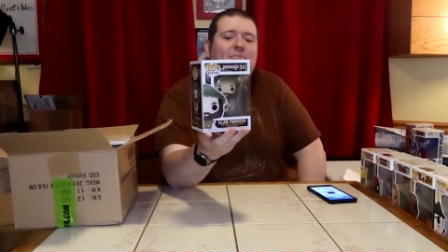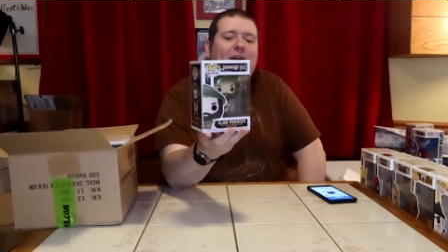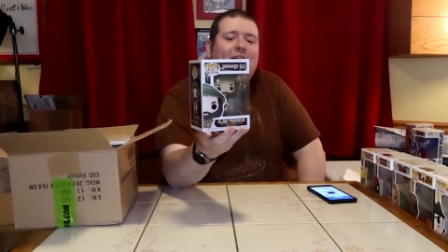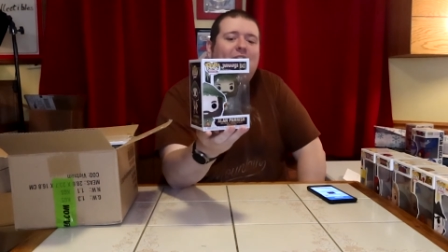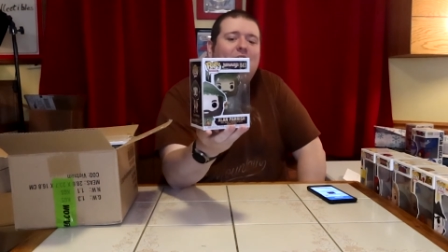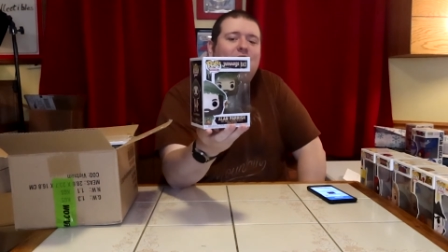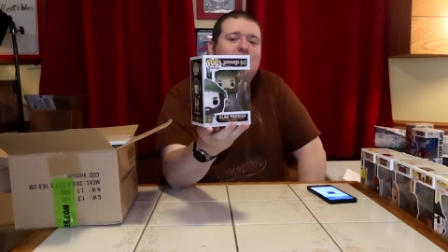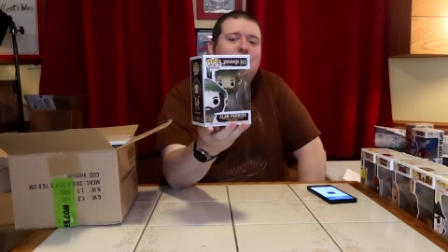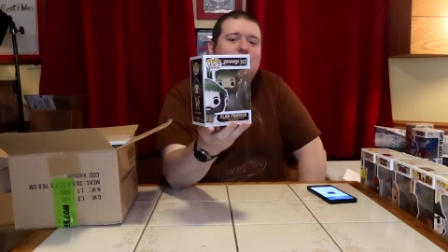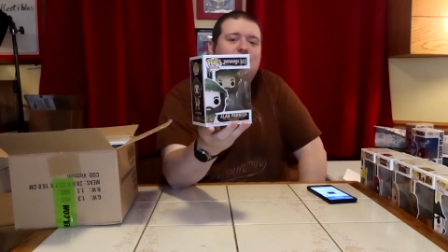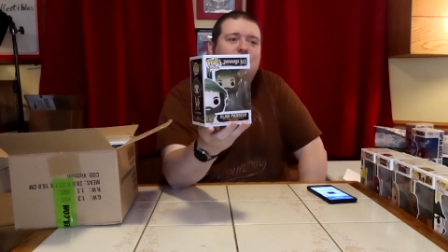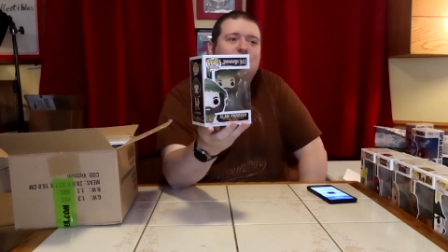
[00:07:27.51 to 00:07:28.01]

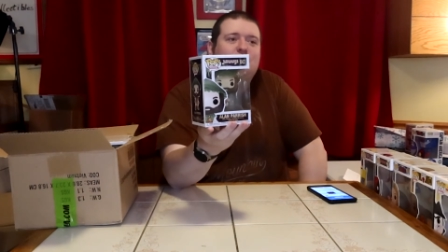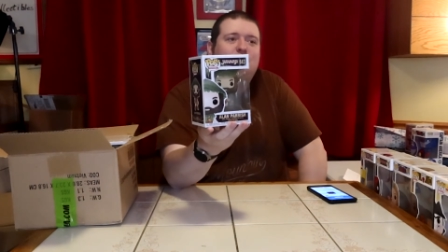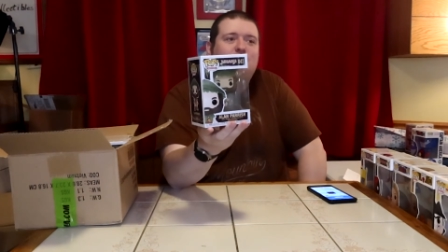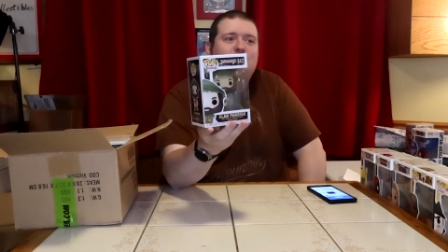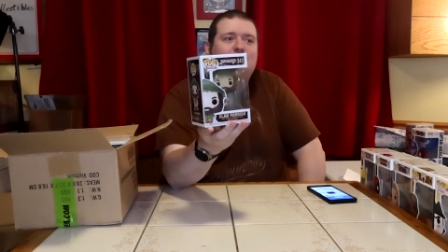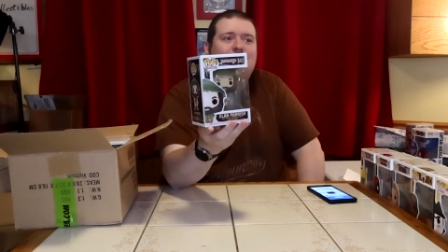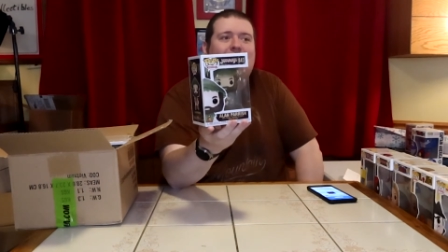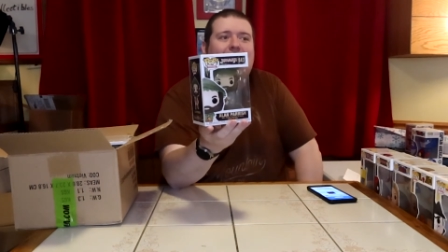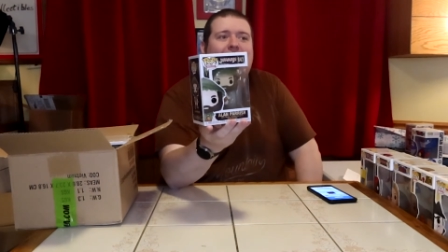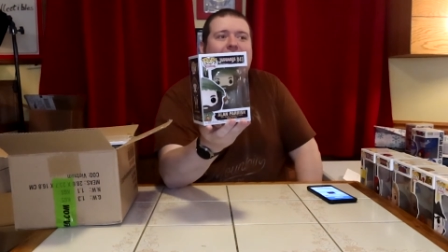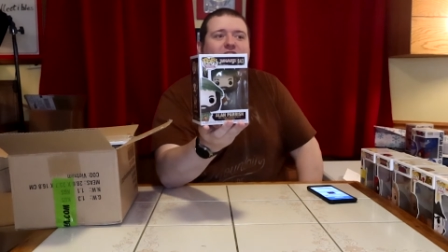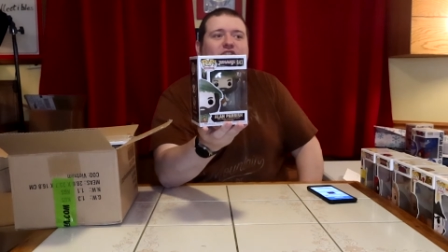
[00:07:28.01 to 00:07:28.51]
Parrish from
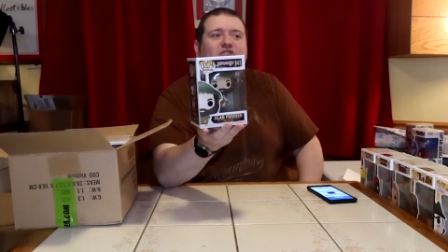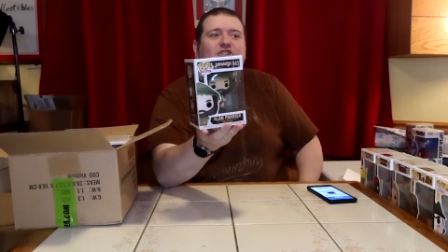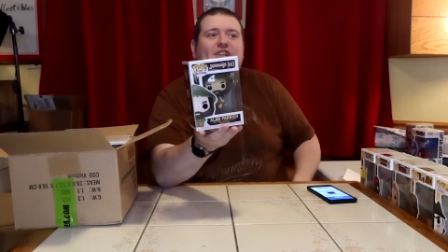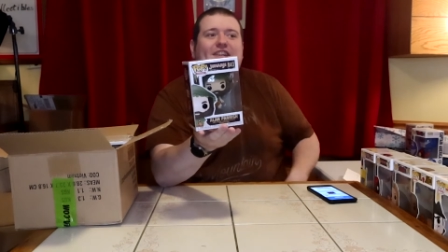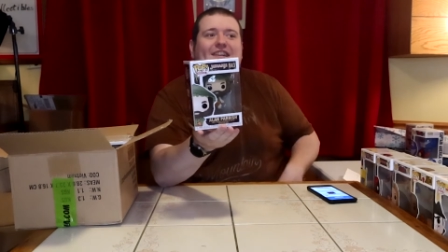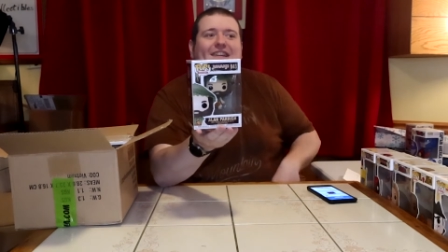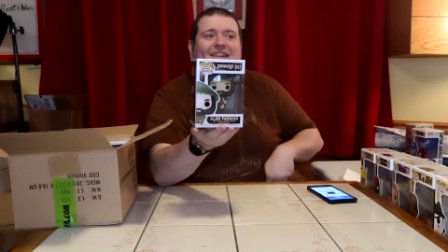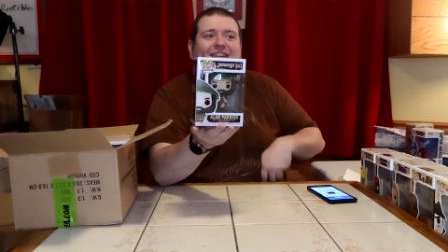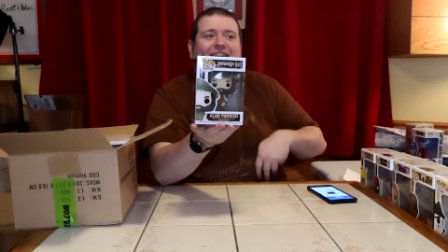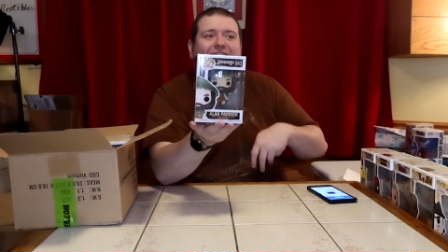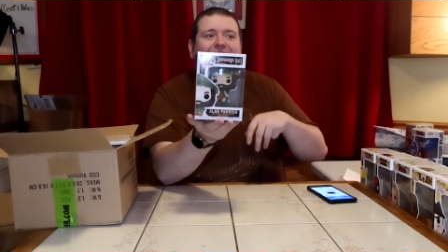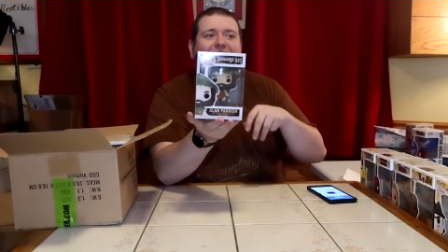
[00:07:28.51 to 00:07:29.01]
Jumanji.
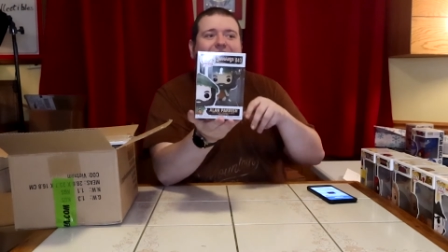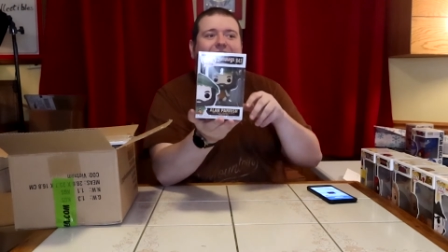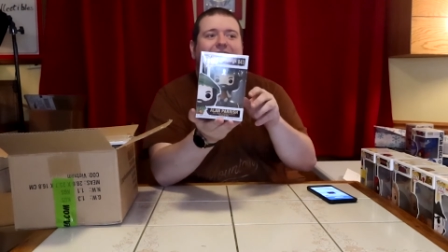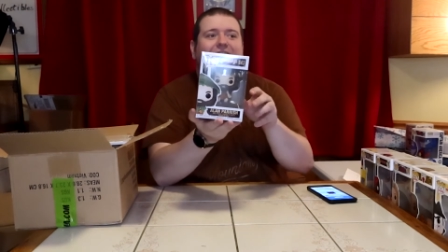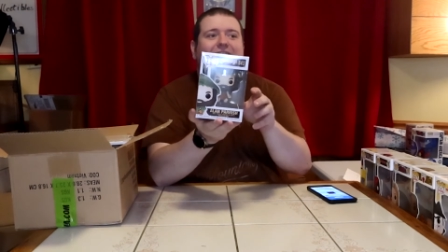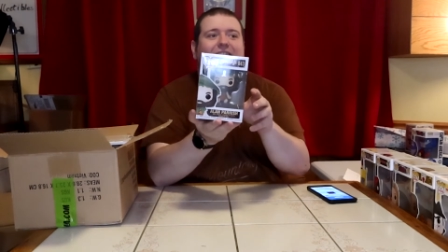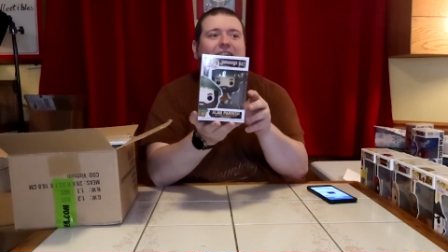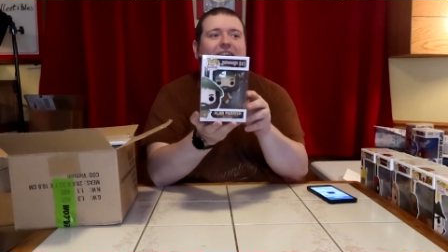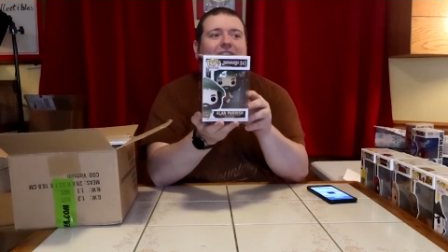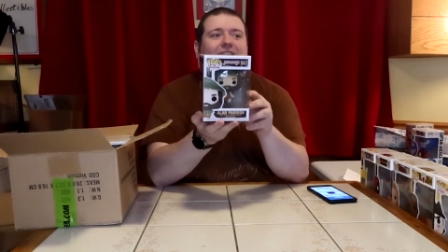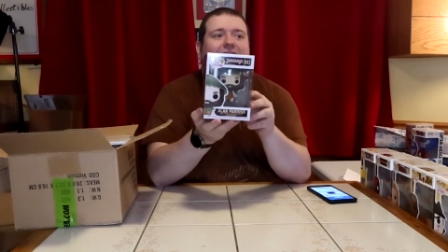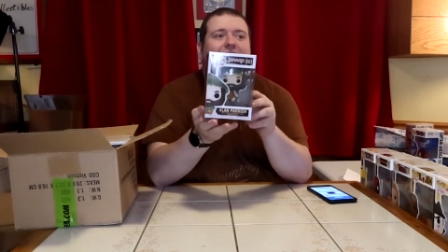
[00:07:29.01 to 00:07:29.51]

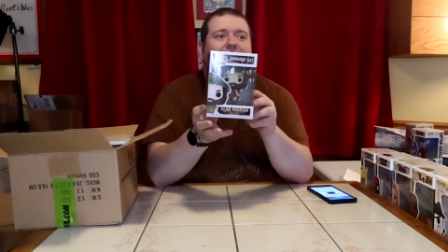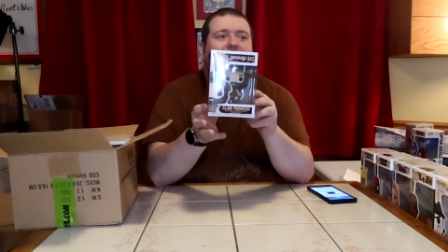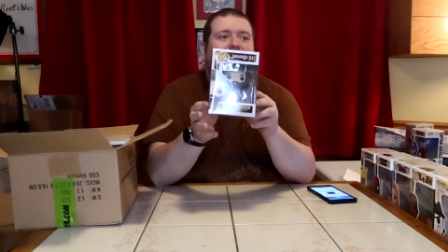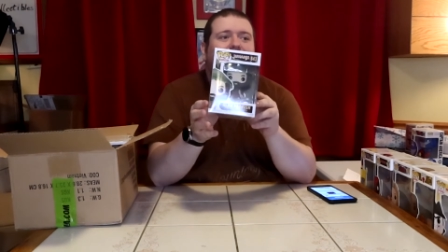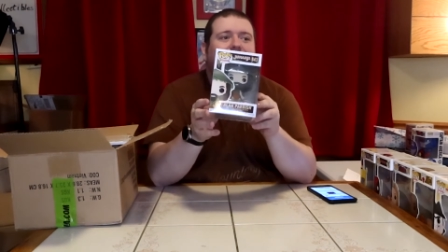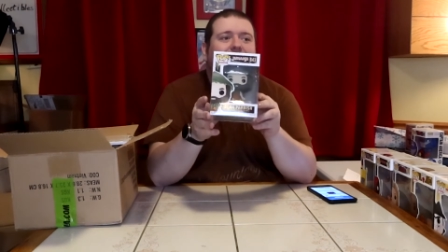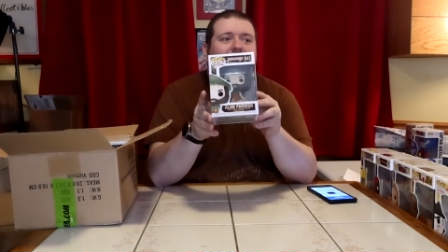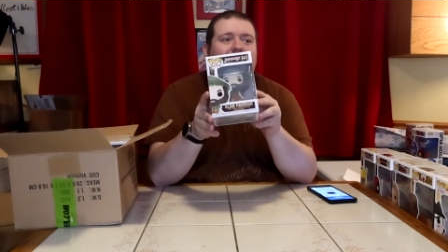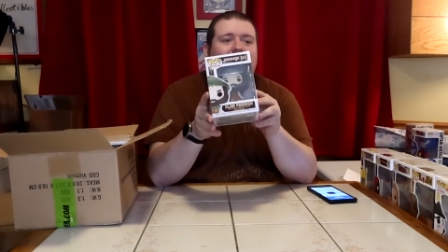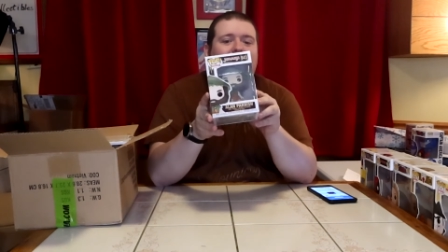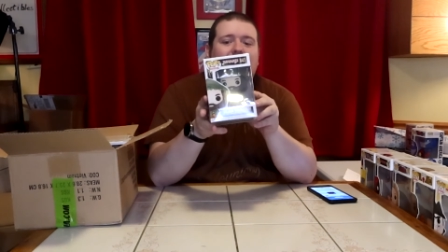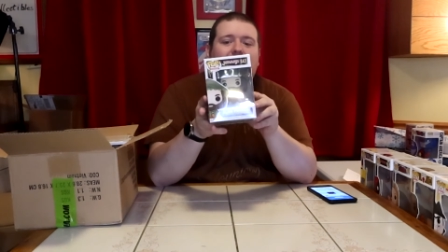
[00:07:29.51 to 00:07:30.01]

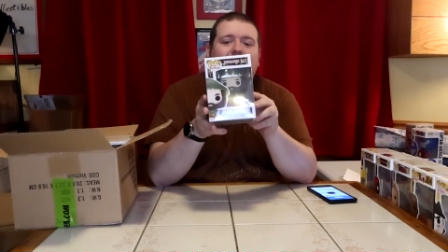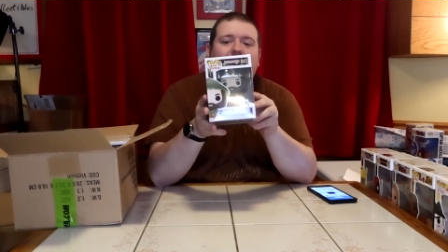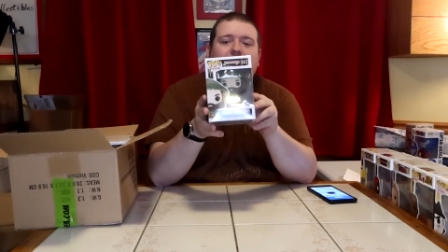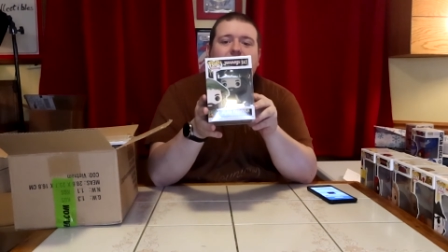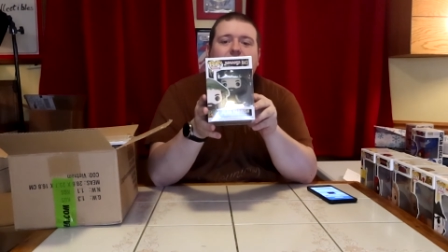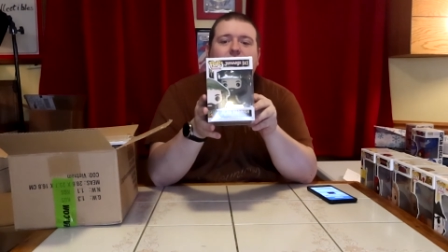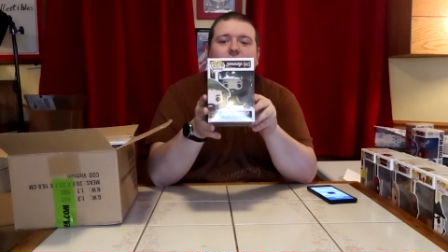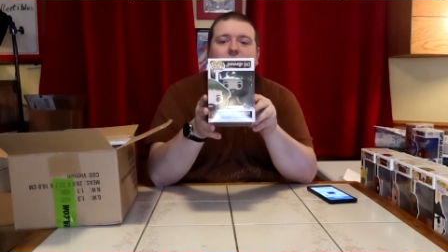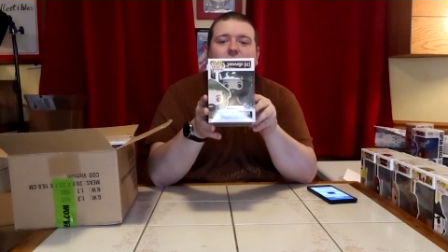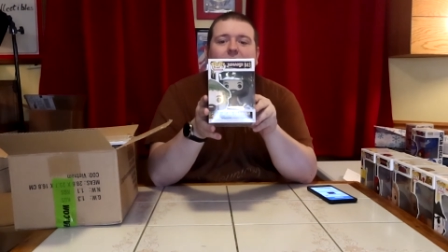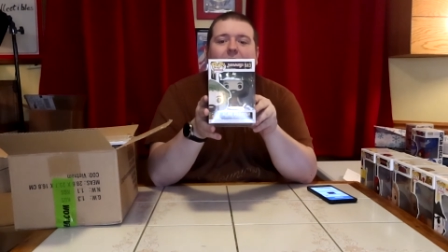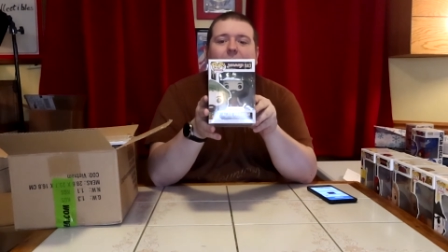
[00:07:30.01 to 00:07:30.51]
Uh,
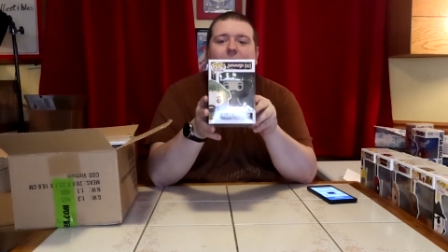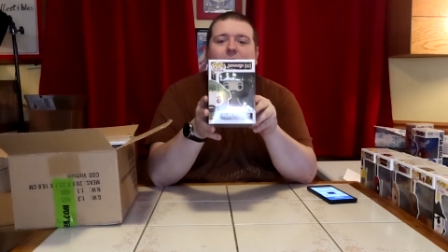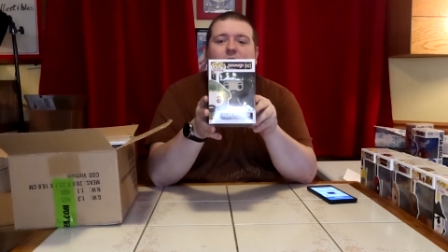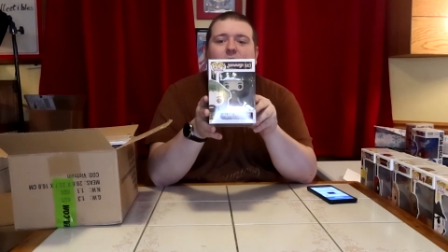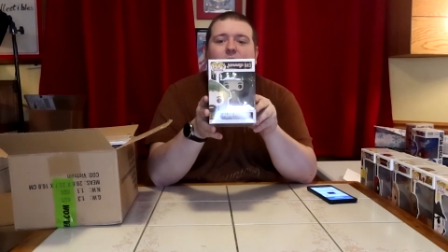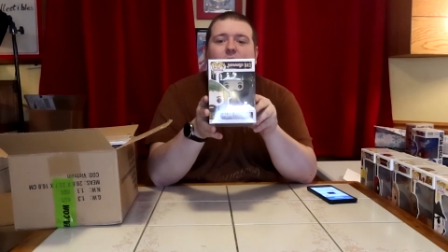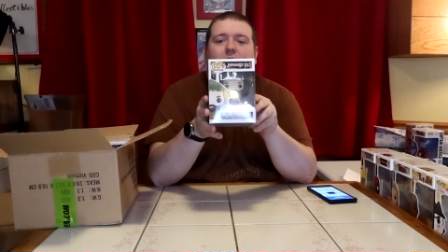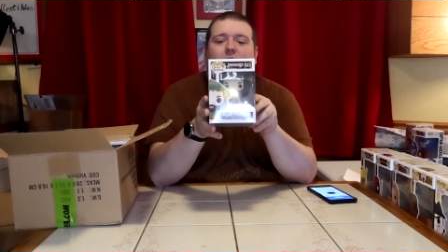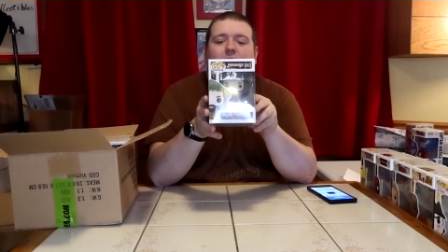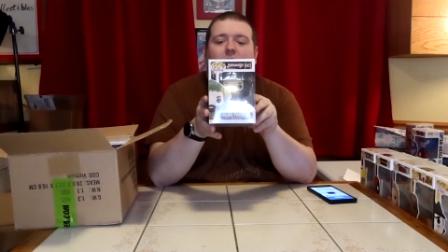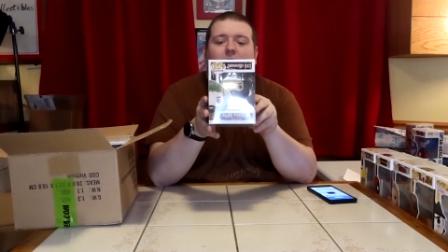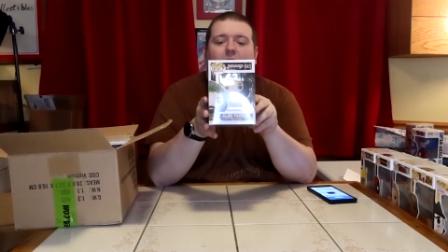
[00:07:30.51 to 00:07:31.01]

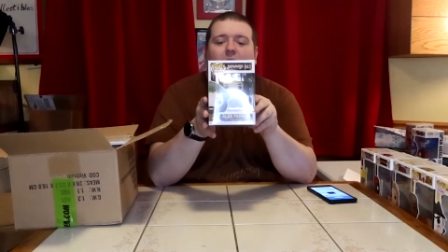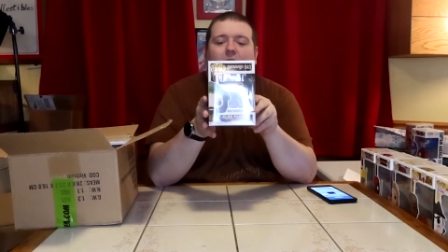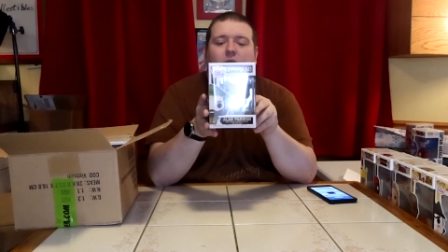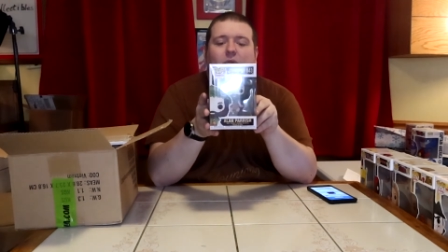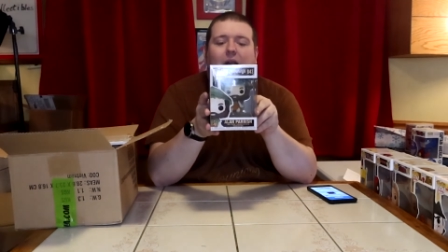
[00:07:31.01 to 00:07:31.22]
Robert uh,